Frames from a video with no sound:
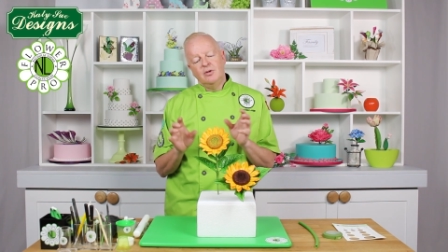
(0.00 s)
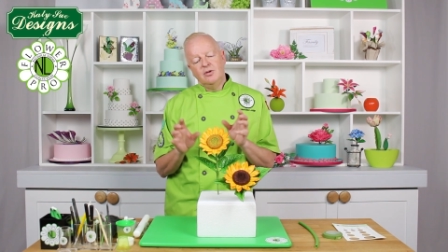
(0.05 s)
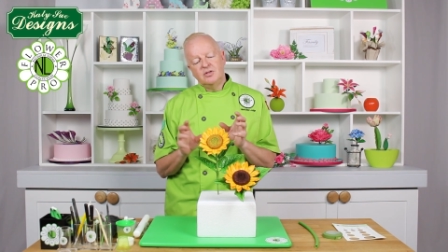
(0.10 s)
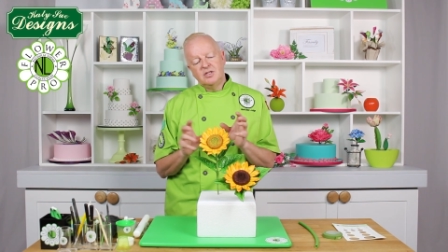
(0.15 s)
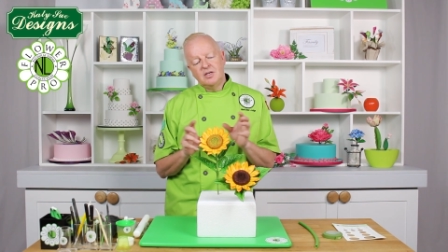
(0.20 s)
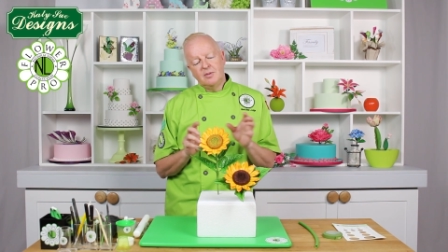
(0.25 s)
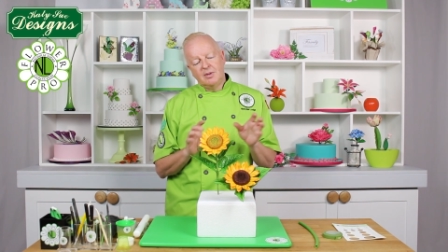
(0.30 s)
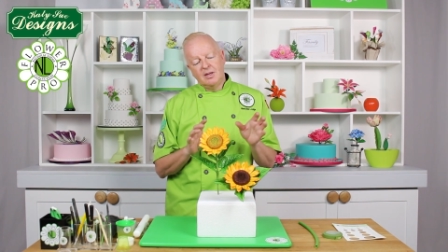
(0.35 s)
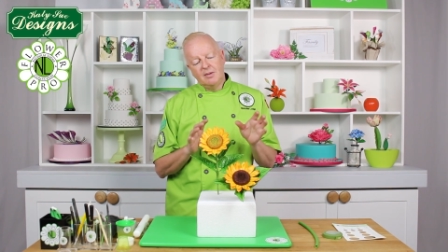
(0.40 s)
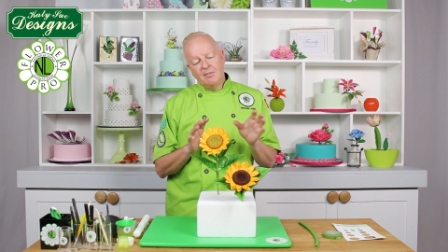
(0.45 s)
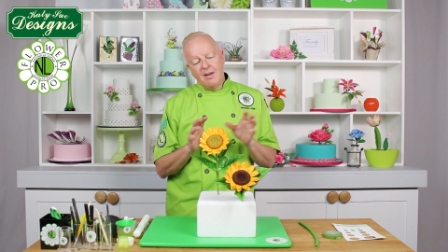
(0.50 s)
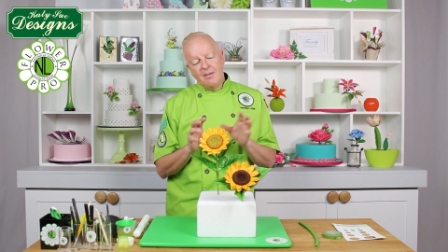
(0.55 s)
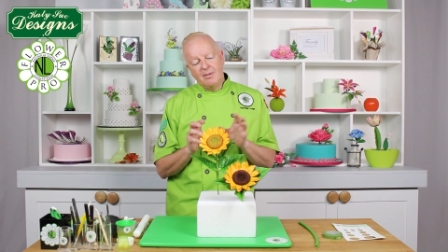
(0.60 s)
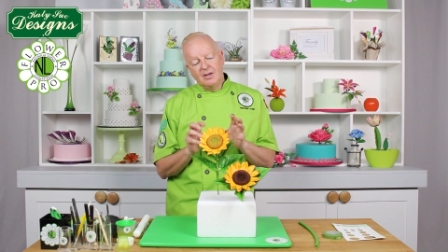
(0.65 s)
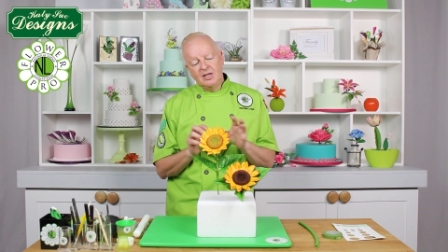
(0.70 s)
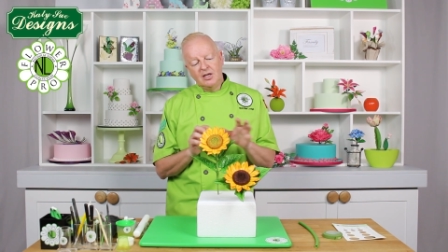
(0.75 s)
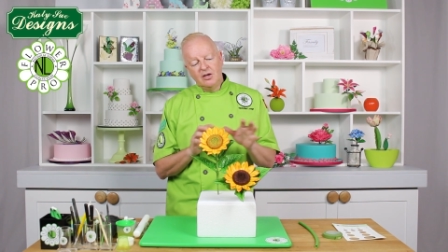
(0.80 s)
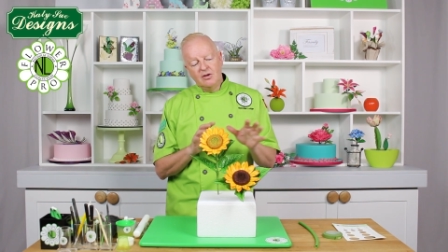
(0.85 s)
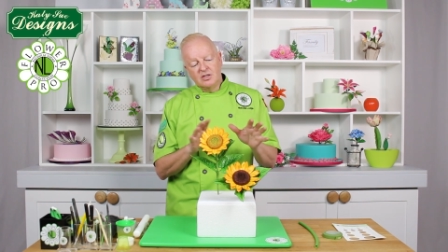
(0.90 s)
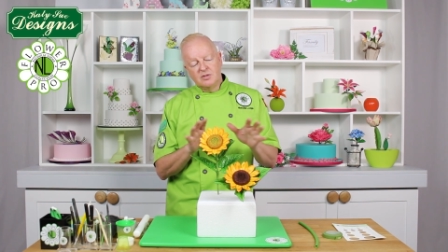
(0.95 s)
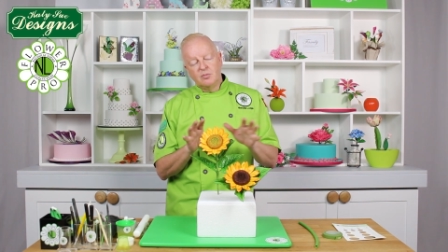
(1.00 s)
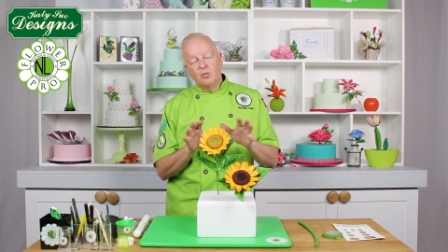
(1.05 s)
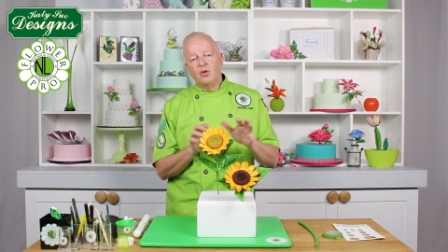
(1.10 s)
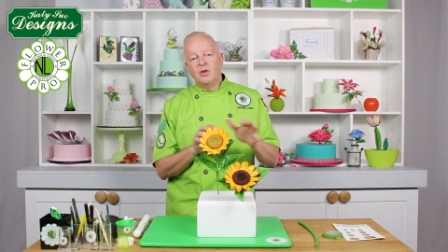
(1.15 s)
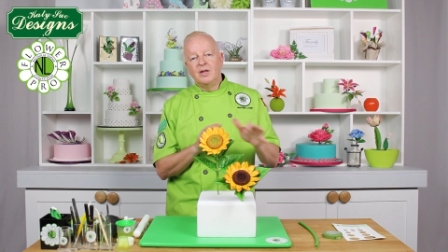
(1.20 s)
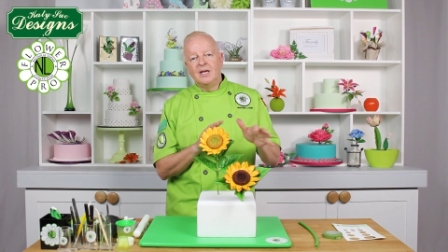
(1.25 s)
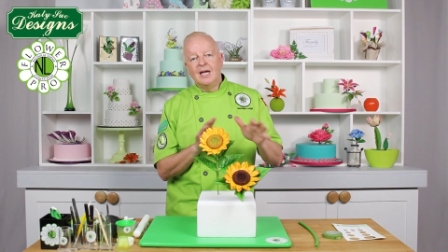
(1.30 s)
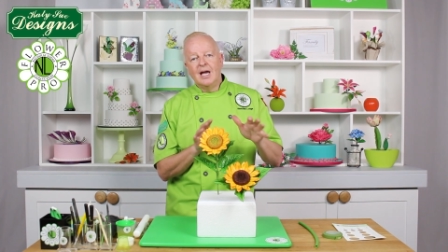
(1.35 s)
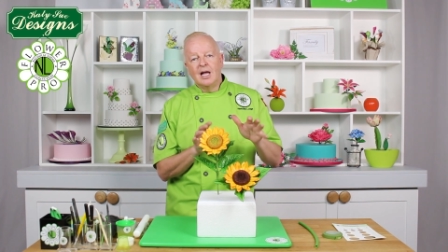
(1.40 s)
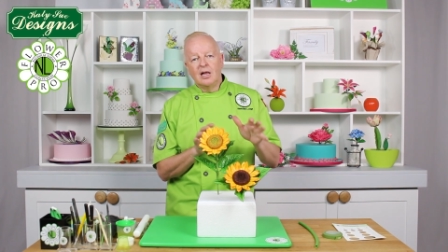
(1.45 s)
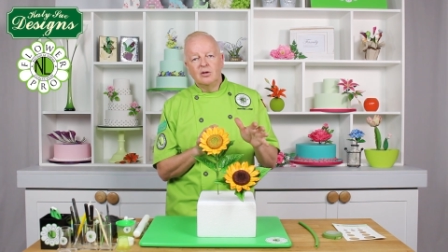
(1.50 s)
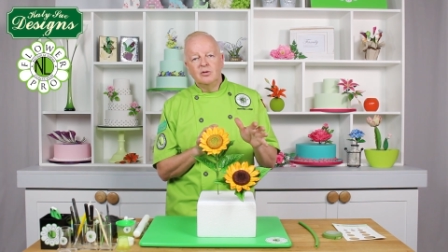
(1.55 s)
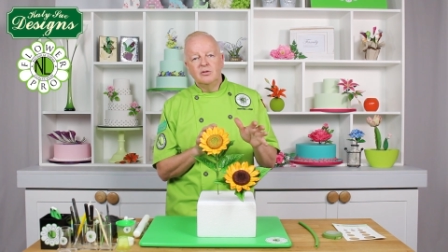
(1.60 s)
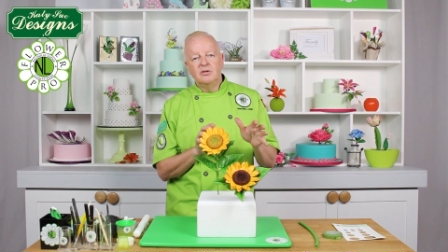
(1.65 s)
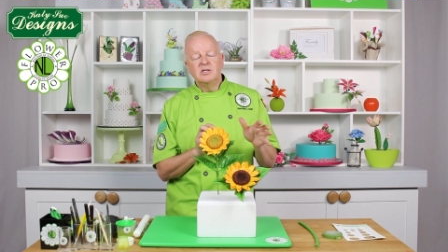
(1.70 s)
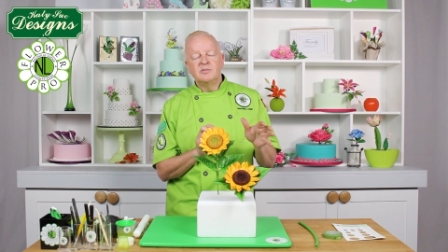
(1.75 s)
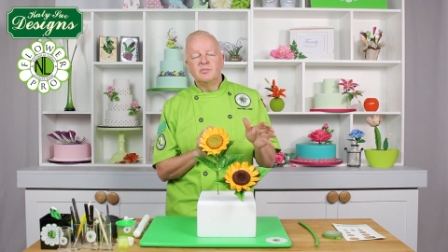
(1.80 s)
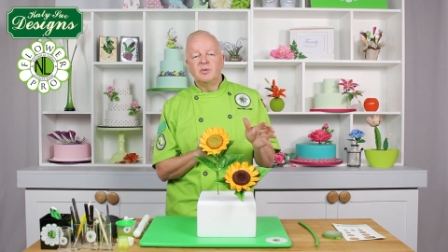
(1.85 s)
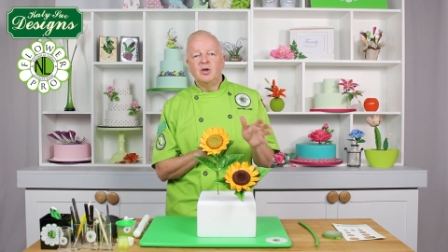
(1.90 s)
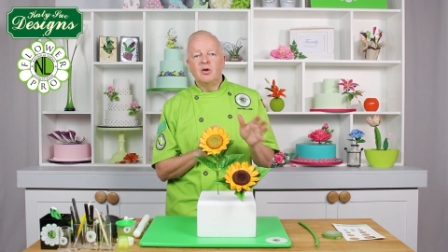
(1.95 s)
you typically maybe going to use more the
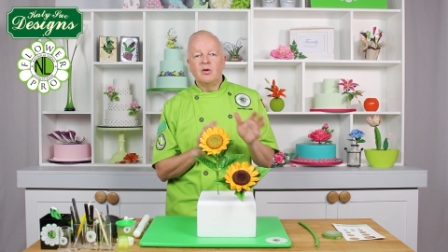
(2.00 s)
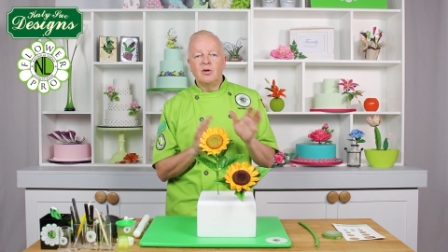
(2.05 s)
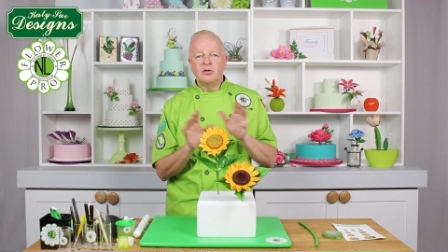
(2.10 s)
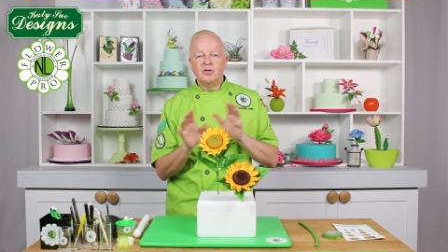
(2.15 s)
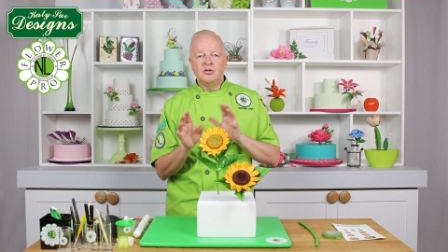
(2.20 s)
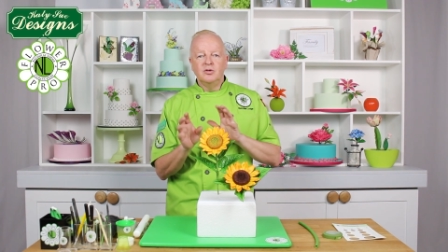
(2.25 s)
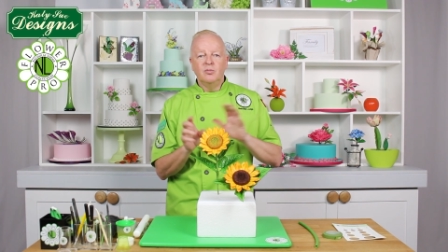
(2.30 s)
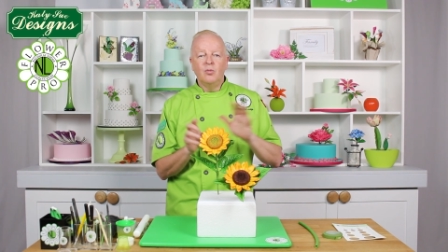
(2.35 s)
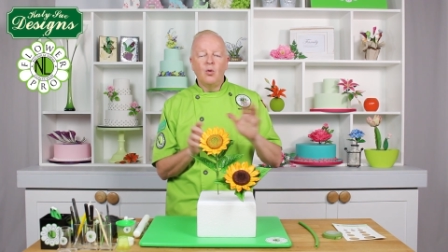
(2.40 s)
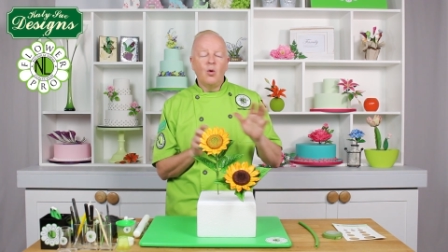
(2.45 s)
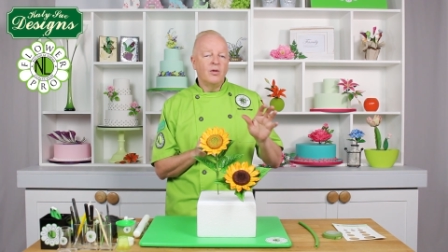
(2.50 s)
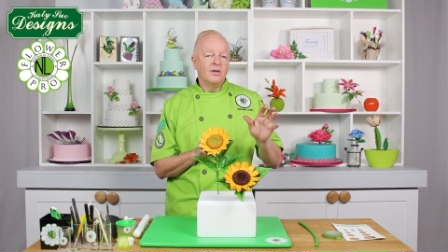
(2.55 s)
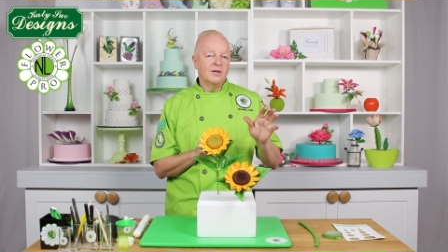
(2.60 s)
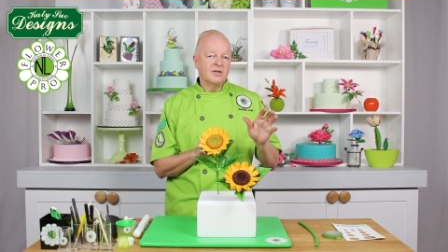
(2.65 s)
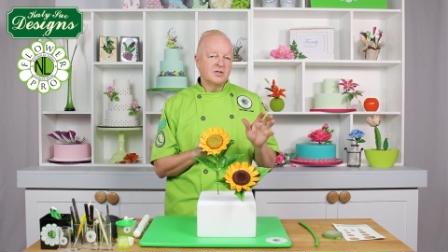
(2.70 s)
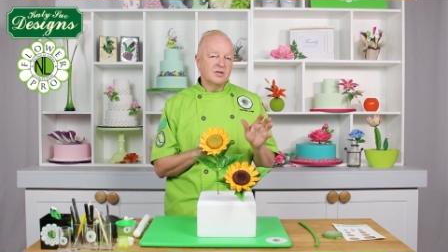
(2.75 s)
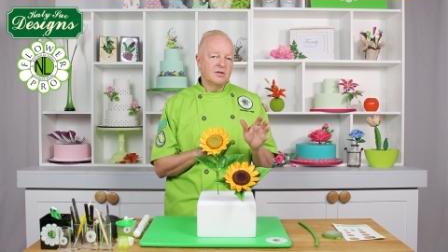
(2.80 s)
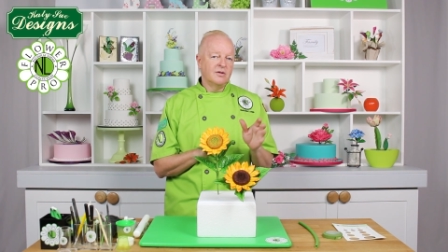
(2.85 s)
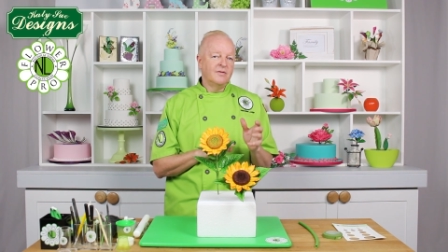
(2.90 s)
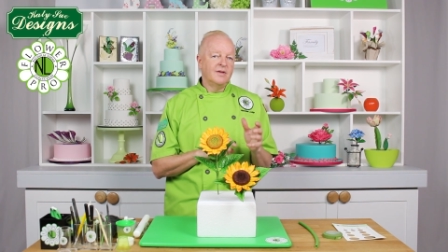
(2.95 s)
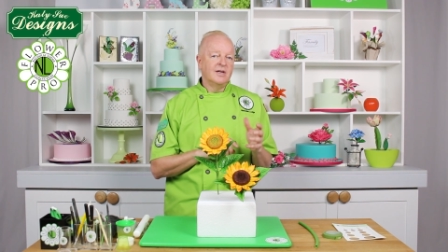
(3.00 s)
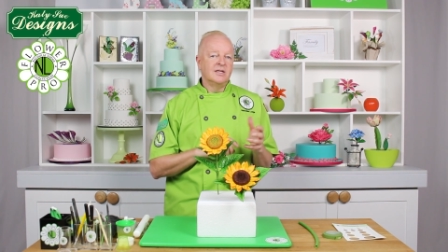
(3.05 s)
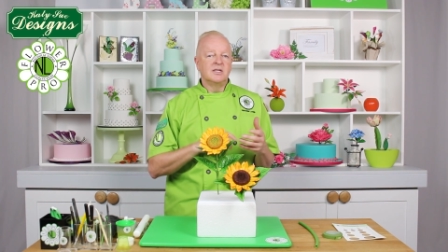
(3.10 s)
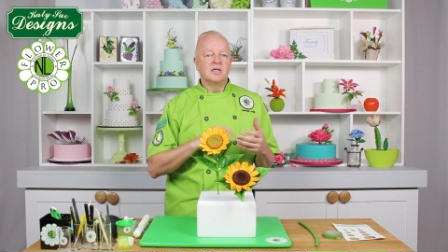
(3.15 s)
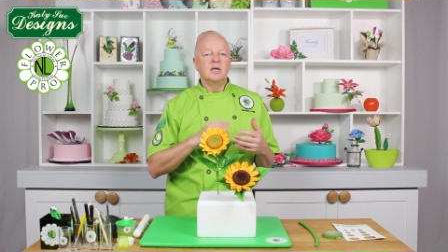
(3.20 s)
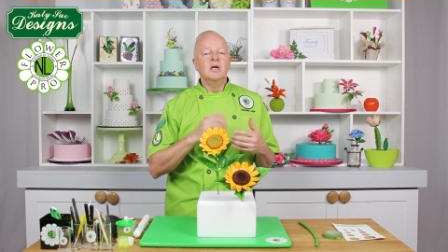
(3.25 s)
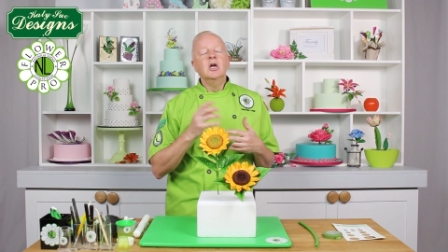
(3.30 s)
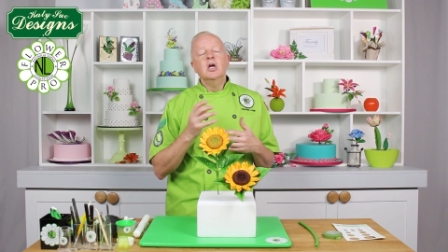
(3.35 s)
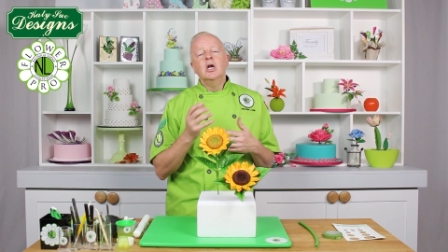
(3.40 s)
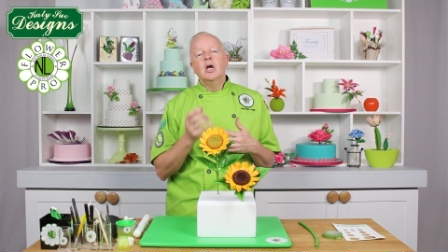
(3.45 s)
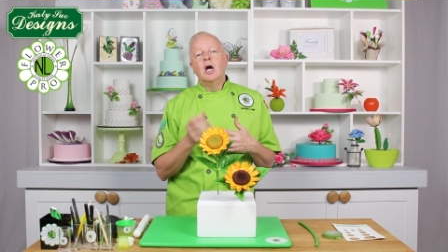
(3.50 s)
yellows, but you could do more the sort of, there's a